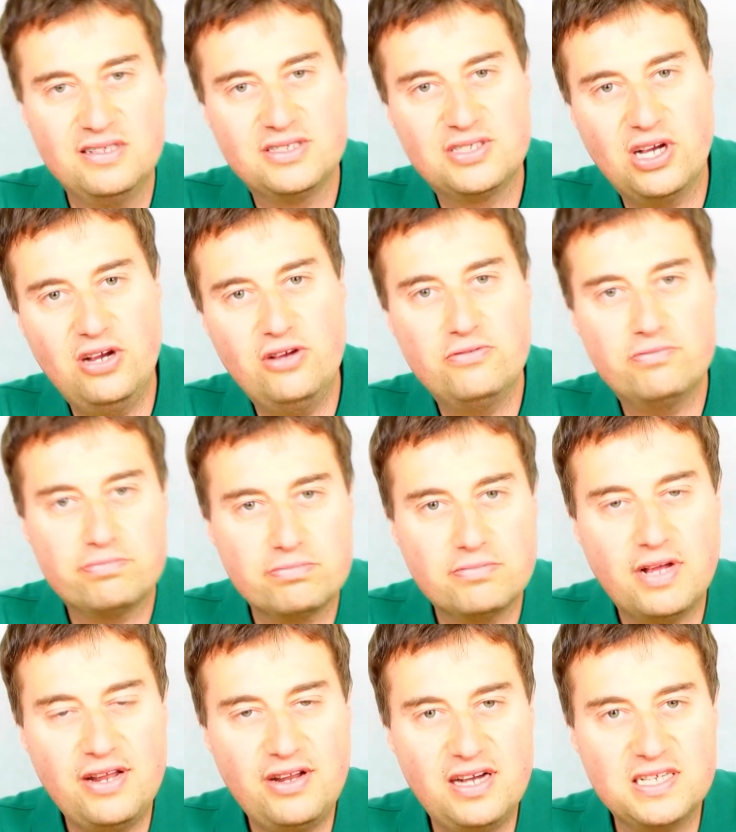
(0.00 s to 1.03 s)
So
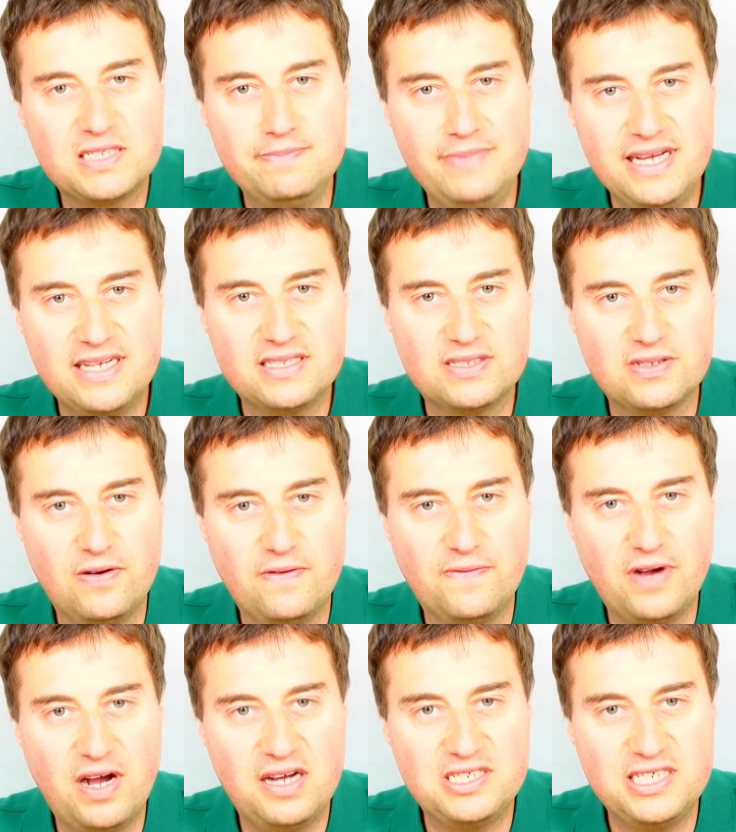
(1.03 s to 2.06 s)
a nice mix of
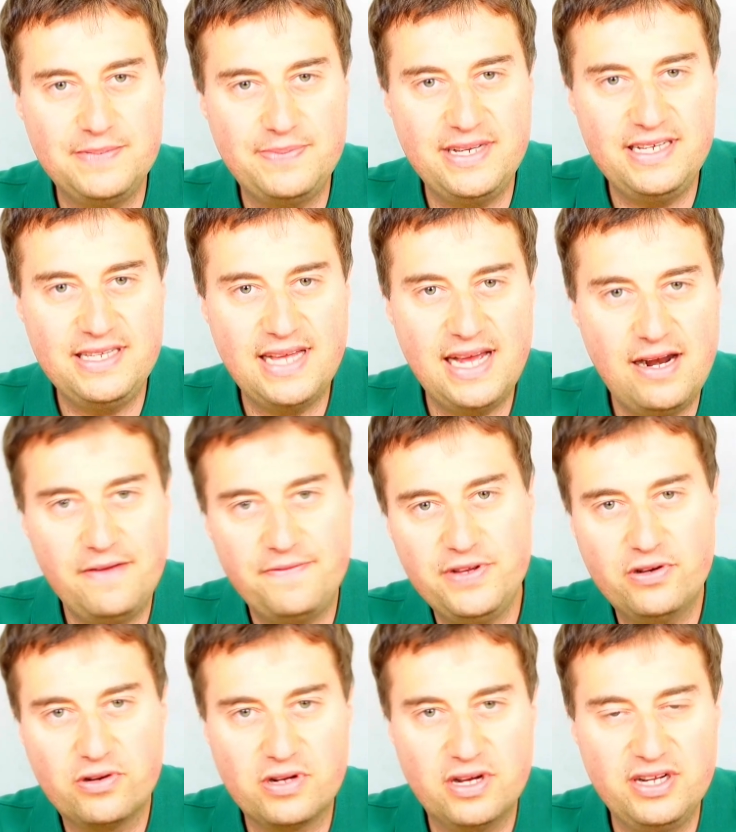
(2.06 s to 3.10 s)
RGB there if
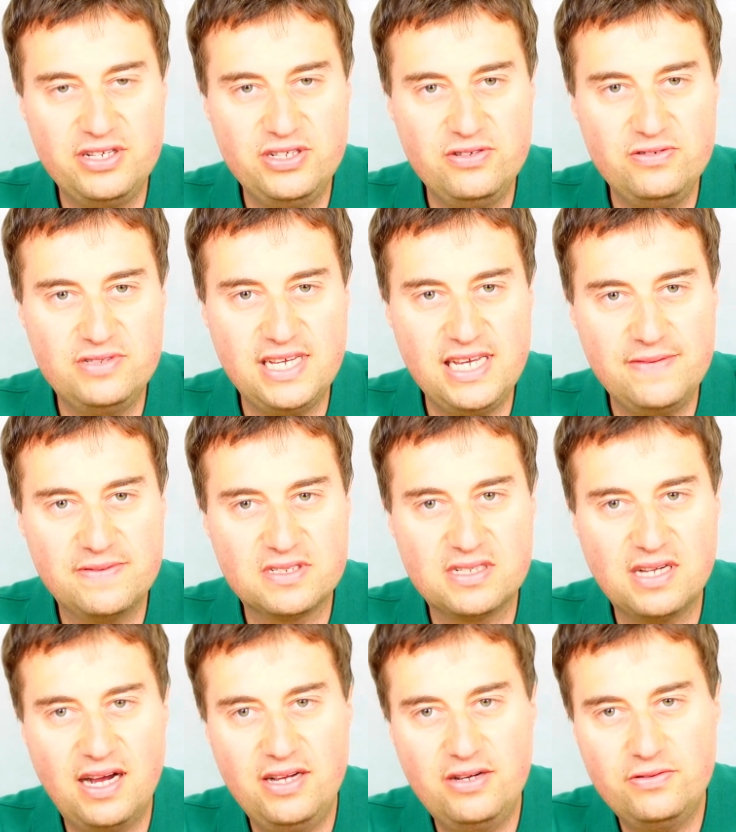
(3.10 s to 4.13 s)
you're going to use either
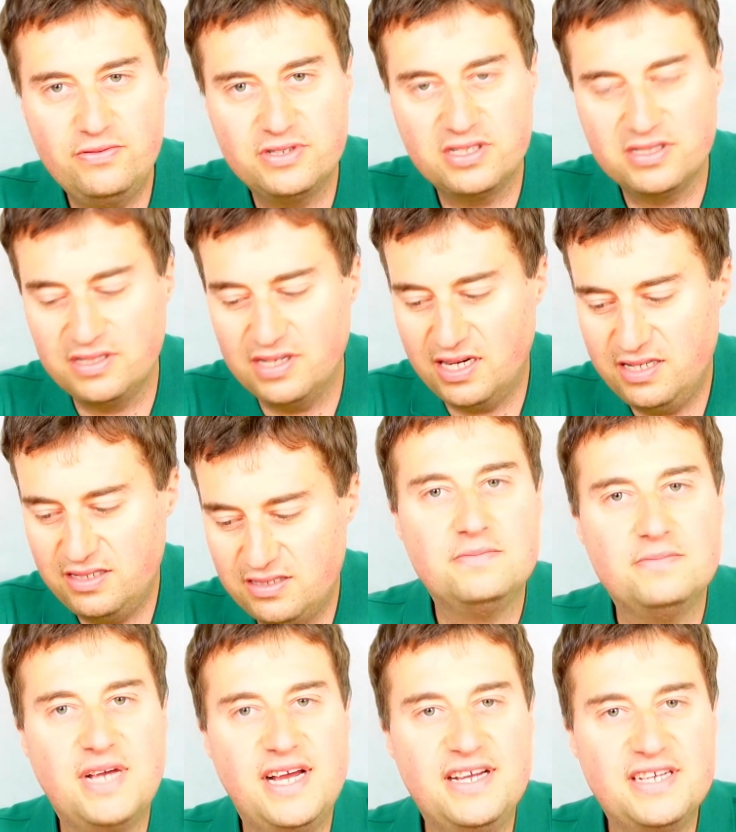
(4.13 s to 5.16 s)
style, which is nice.
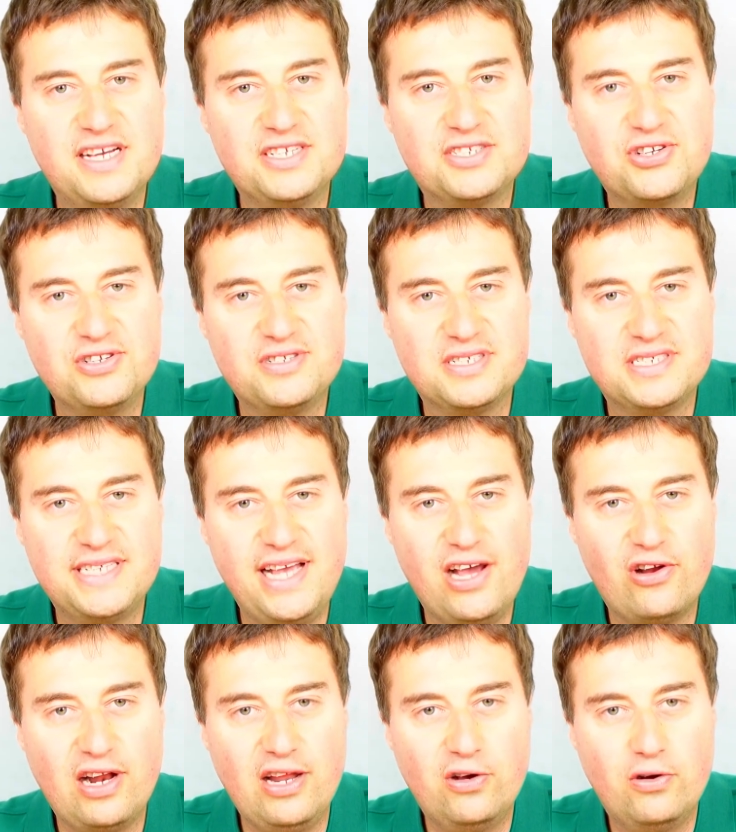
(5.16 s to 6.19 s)
And, it's good to see
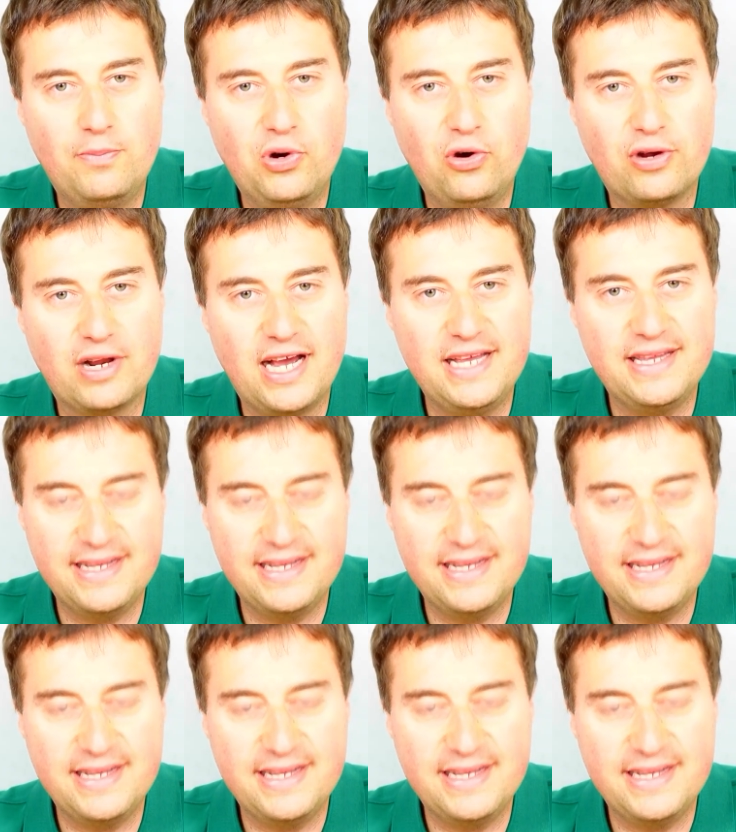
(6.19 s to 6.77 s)
on a little board like